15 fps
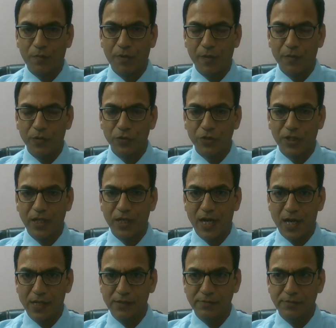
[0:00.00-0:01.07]
Pramod K.
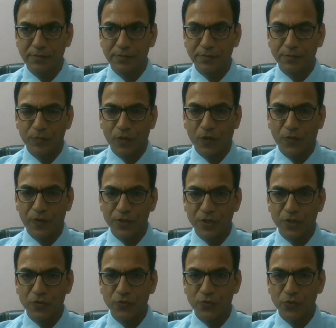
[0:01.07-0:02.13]
Raghav,
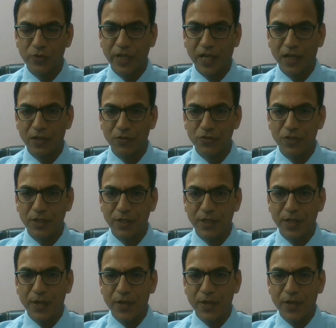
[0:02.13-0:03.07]
Professor of Food Technology,